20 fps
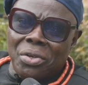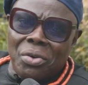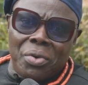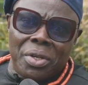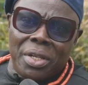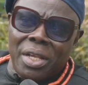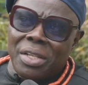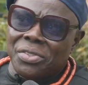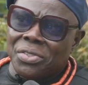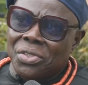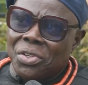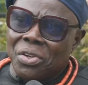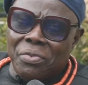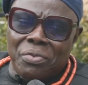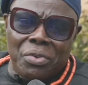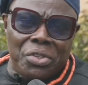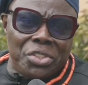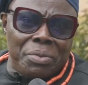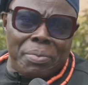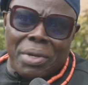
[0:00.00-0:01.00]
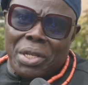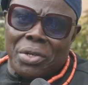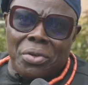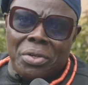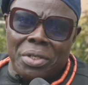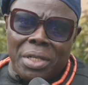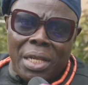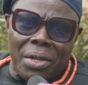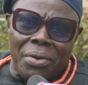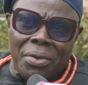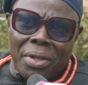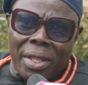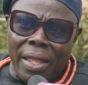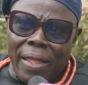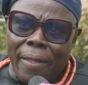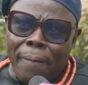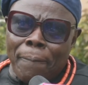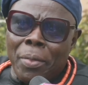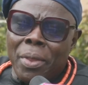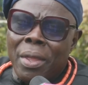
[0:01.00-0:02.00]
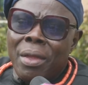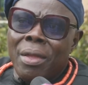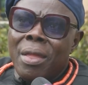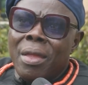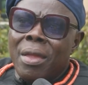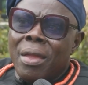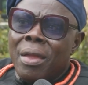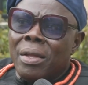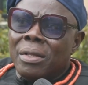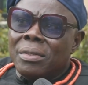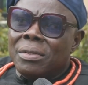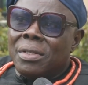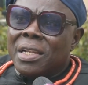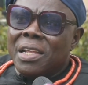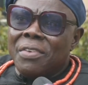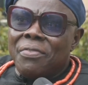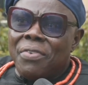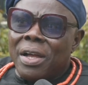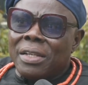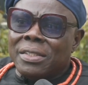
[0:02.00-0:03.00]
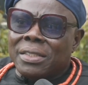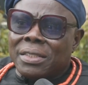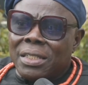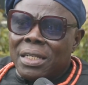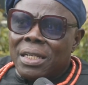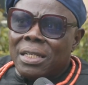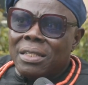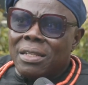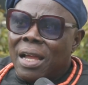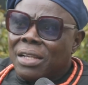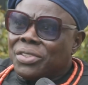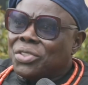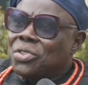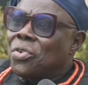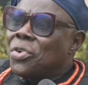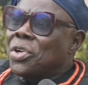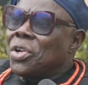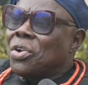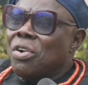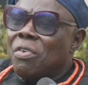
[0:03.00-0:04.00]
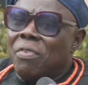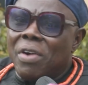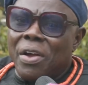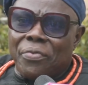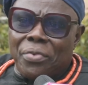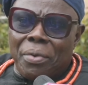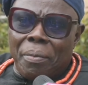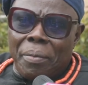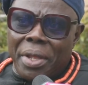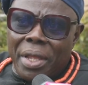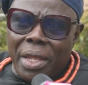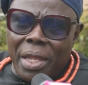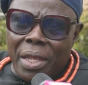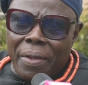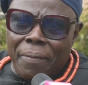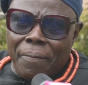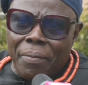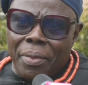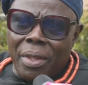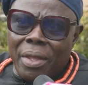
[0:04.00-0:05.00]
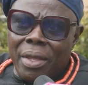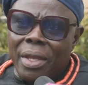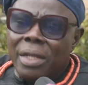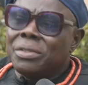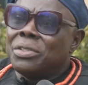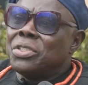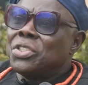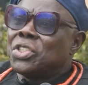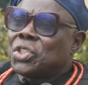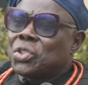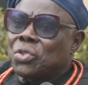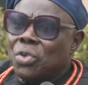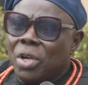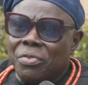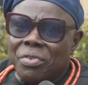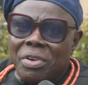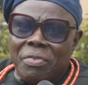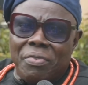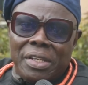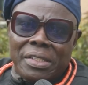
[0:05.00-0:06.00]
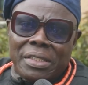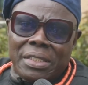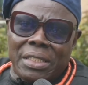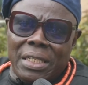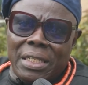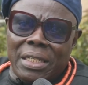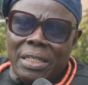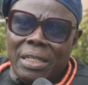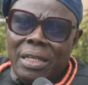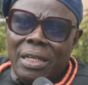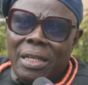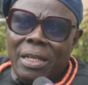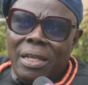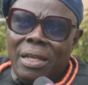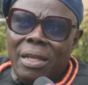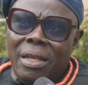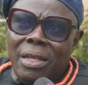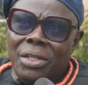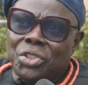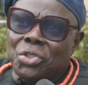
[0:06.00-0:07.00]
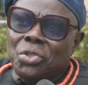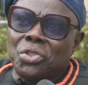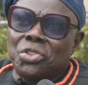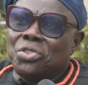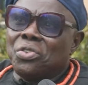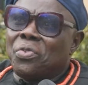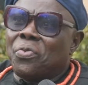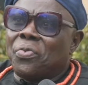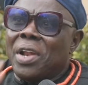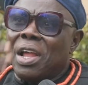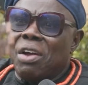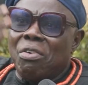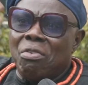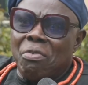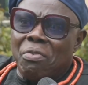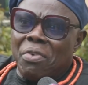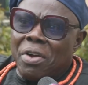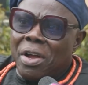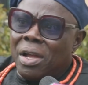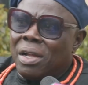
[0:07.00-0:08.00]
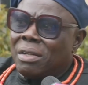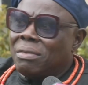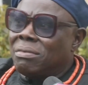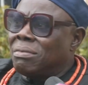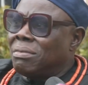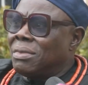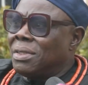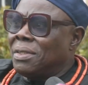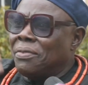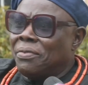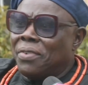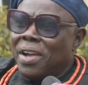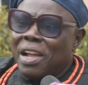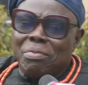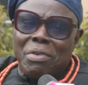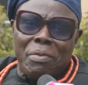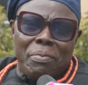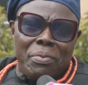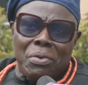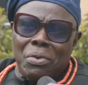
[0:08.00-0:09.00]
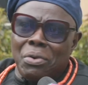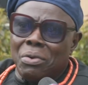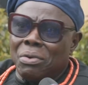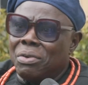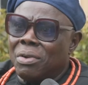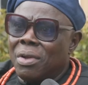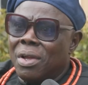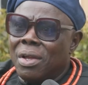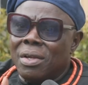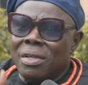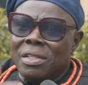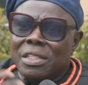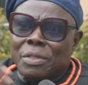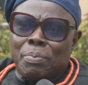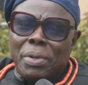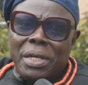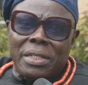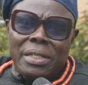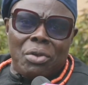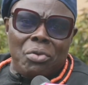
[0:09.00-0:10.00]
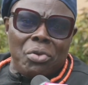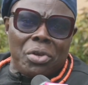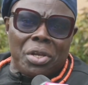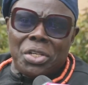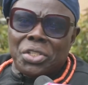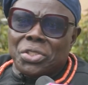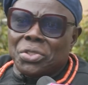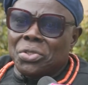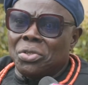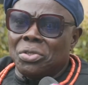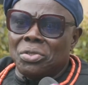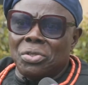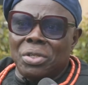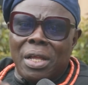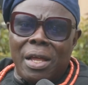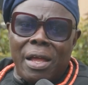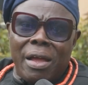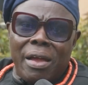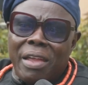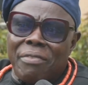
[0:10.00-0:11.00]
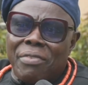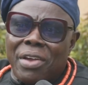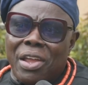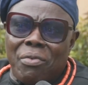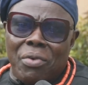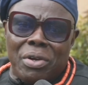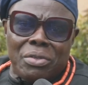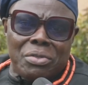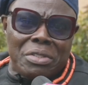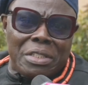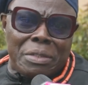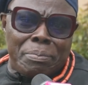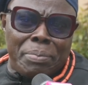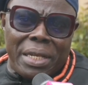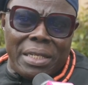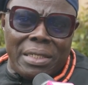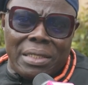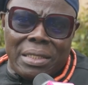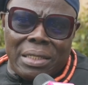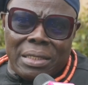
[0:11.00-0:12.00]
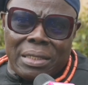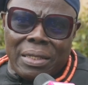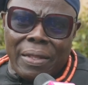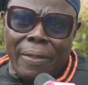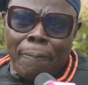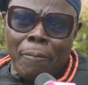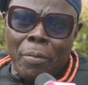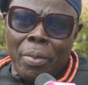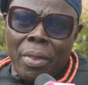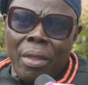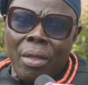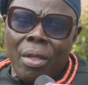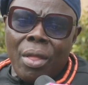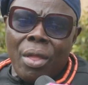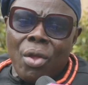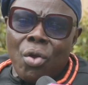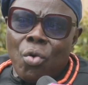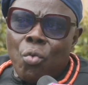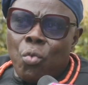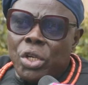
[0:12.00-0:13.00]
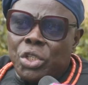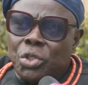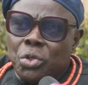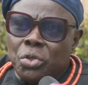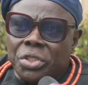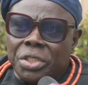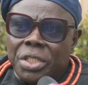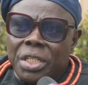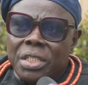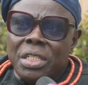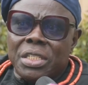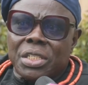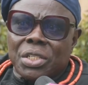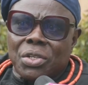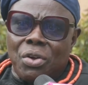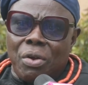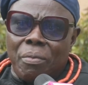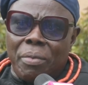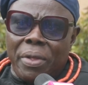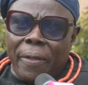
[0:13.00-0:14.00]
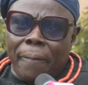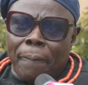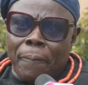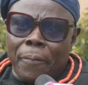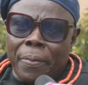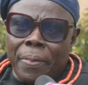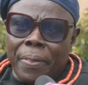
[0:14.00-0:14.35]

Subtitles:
or whether it's governorship and all that, okay? The River State has not recovered from him. He destroyed River State. Shows you fly over, invite people, spend a location, however you want to spend it. We should see this coming.